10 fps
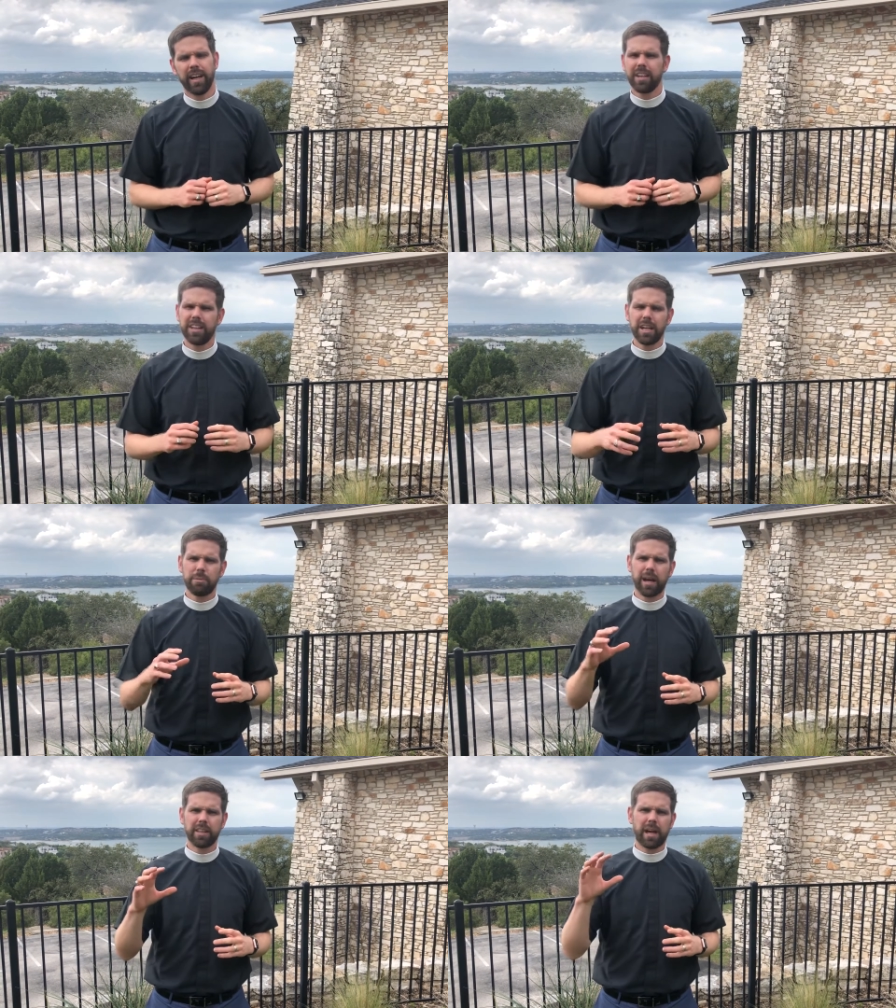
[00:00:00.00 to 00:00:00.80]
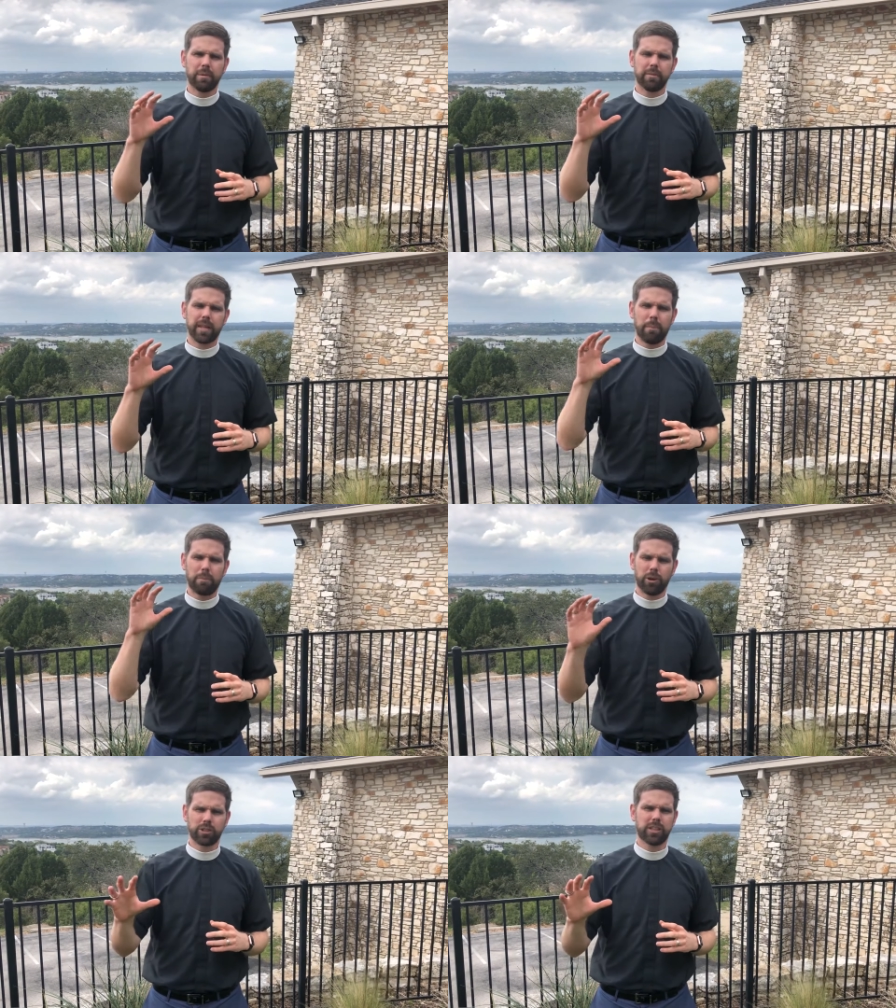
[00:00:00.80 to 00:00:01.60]
Think about that
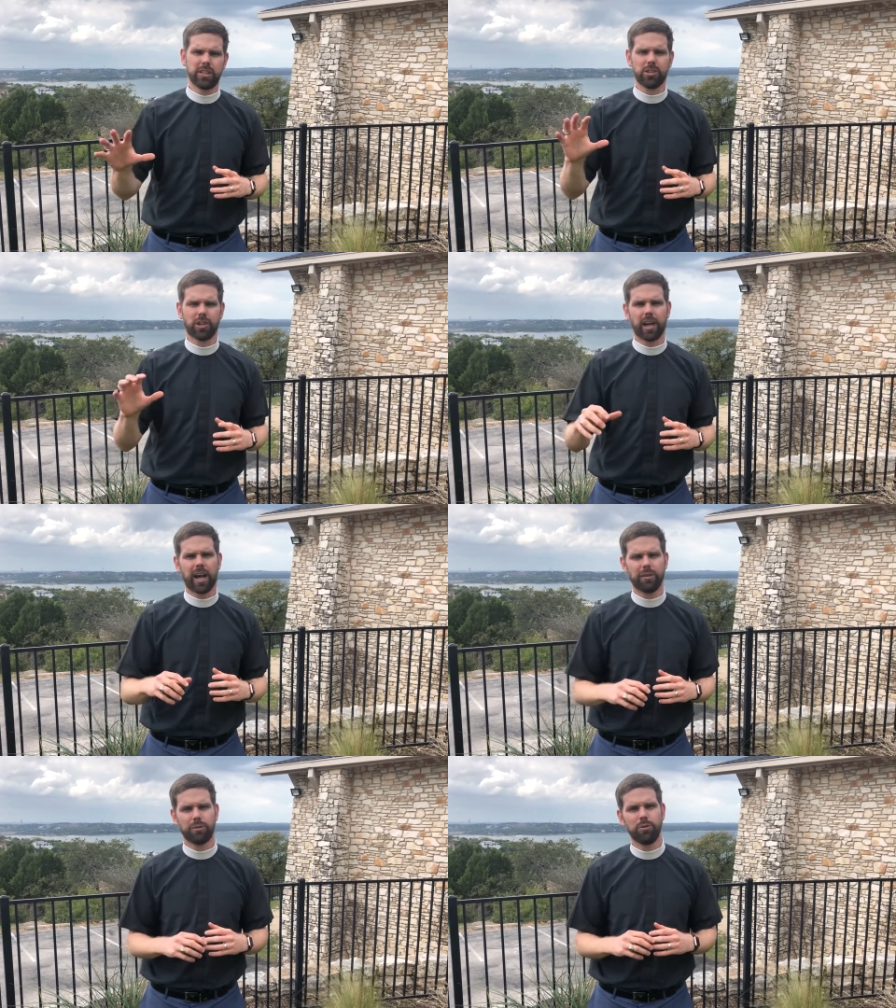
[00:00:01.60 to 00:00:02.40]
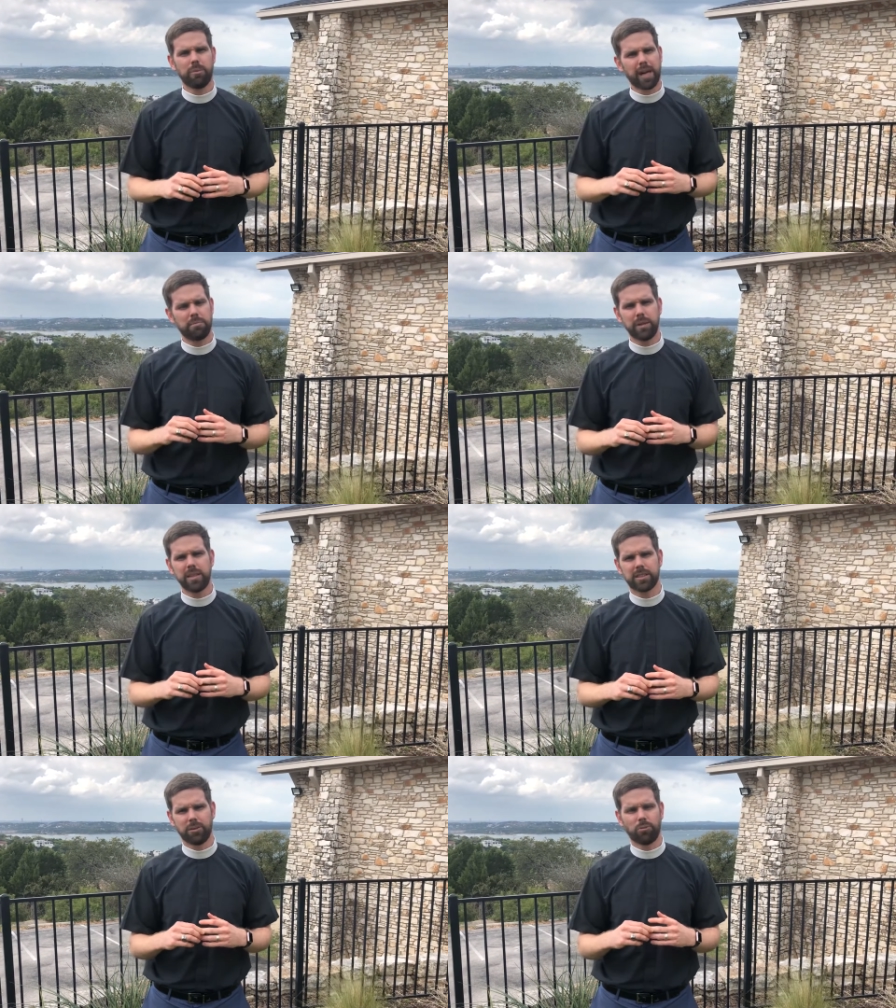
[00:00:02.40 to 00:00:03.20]
person in your life who may be
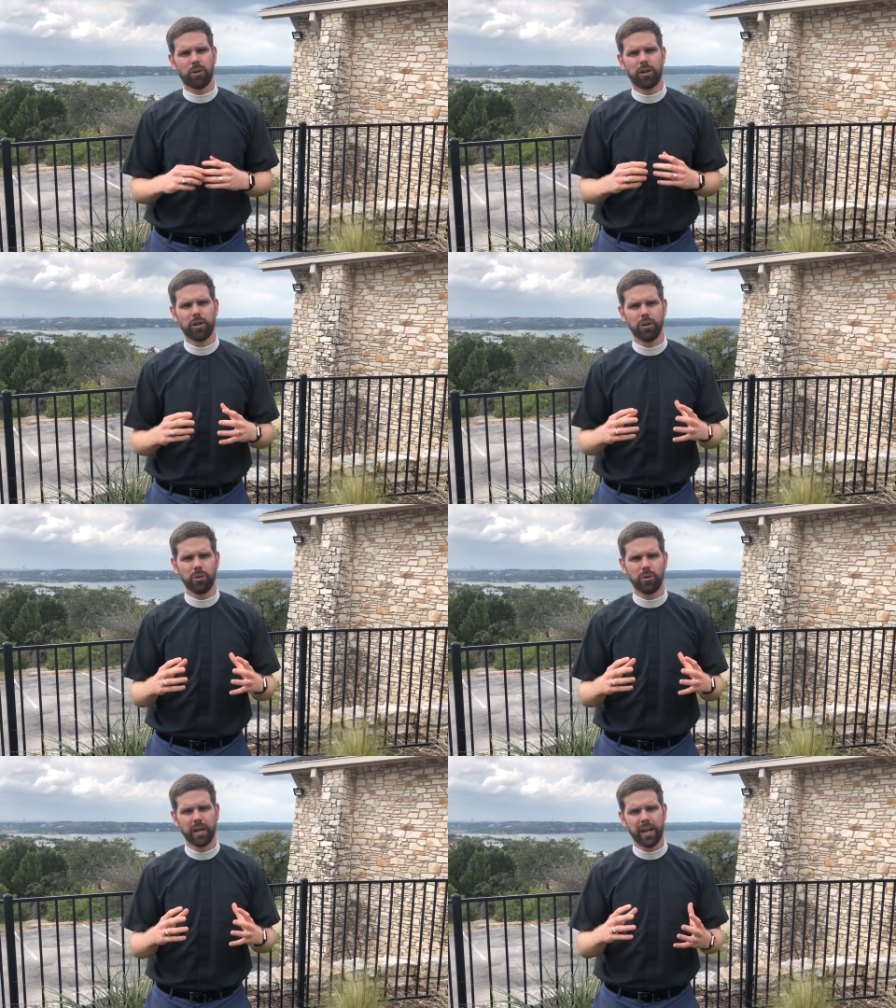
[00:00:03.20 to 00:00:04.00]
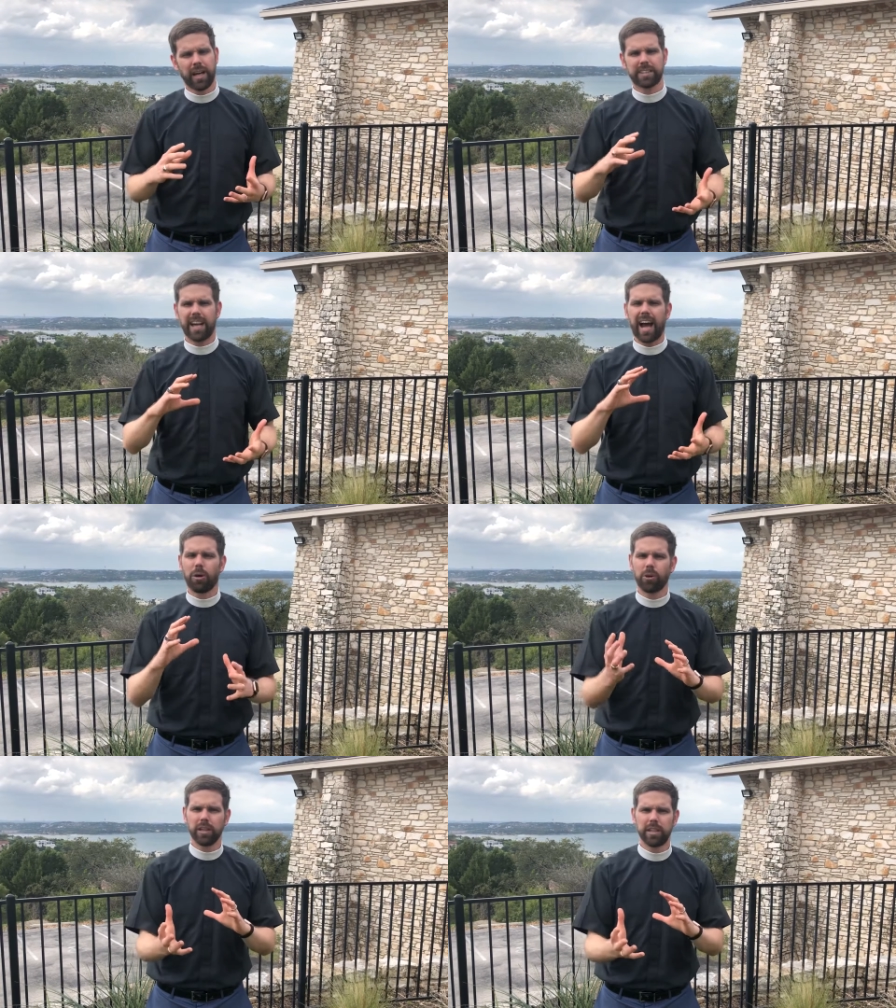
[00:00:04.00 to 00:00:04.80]
someone who is an
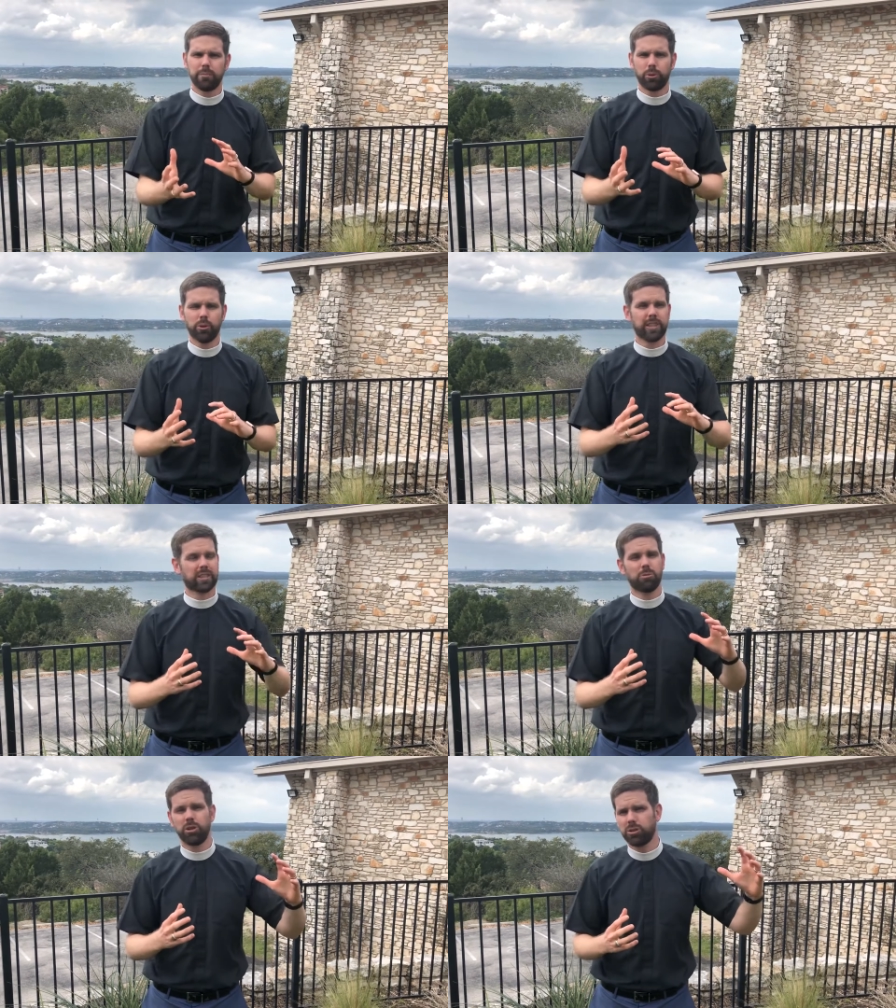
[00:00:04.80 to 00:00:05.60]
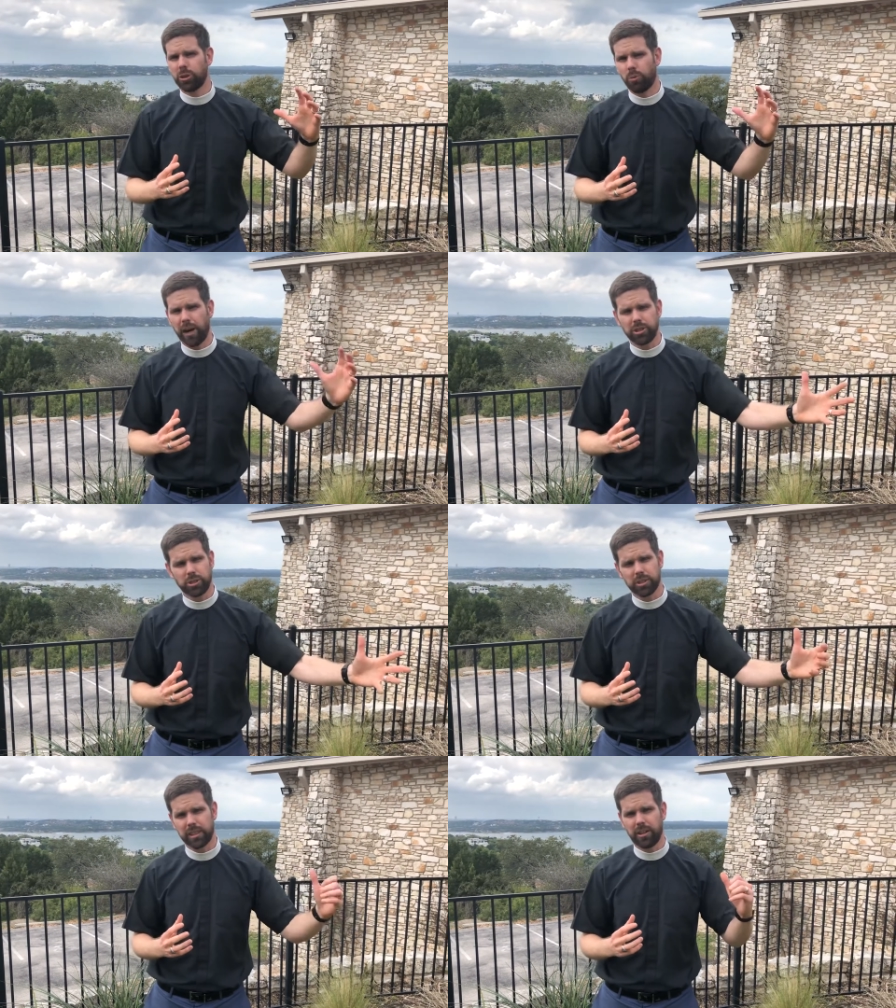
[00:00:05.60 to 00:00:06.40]
hourly employee, someone who's a waitress